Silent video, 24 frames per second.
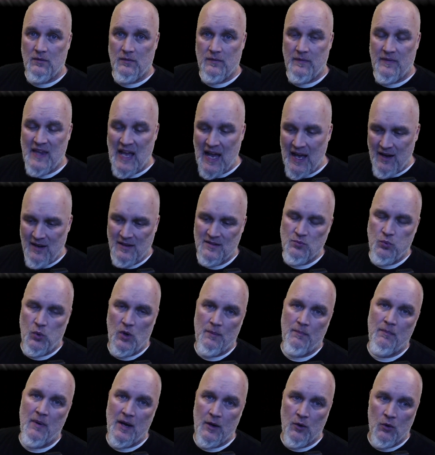That is what
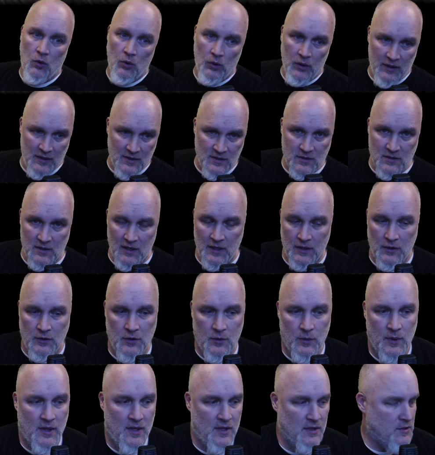my goal is in
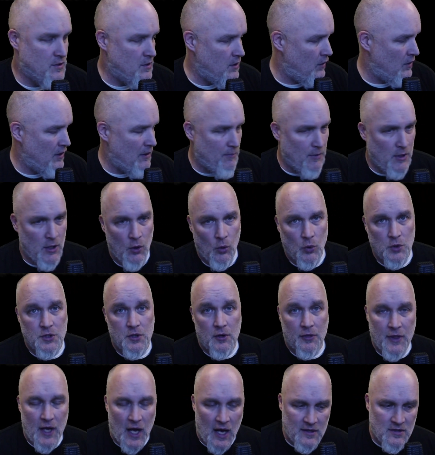doing this. So let me know what your
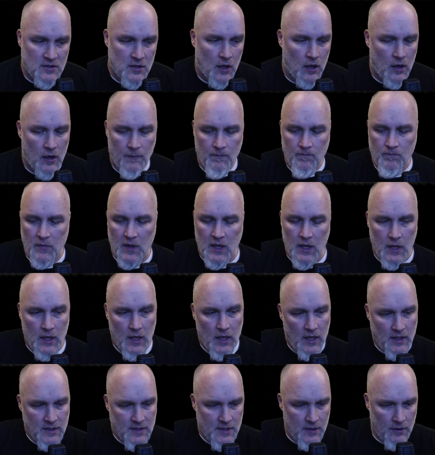thoughts are.
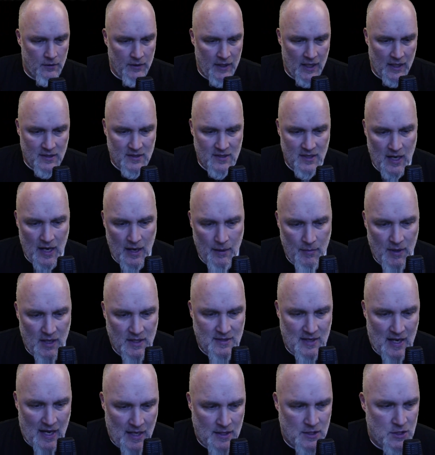Until next time, it's
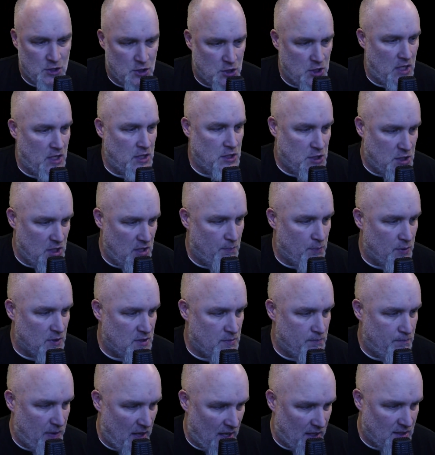SJG
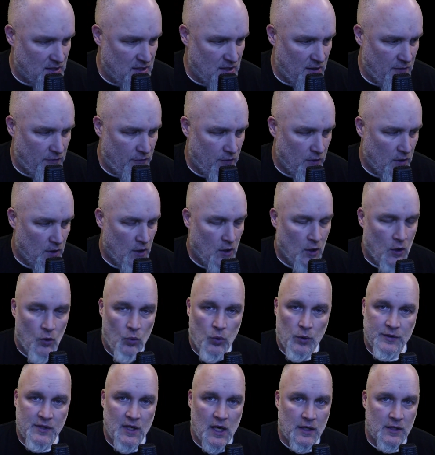Perspective.
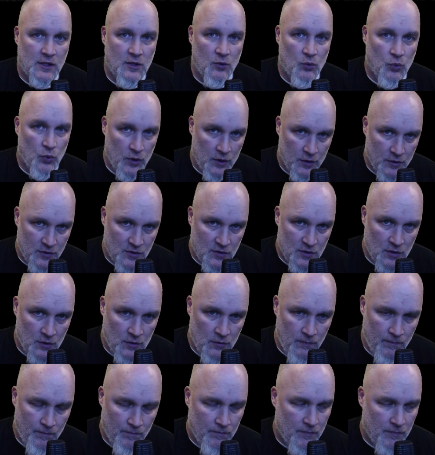We'll talk to you real soon.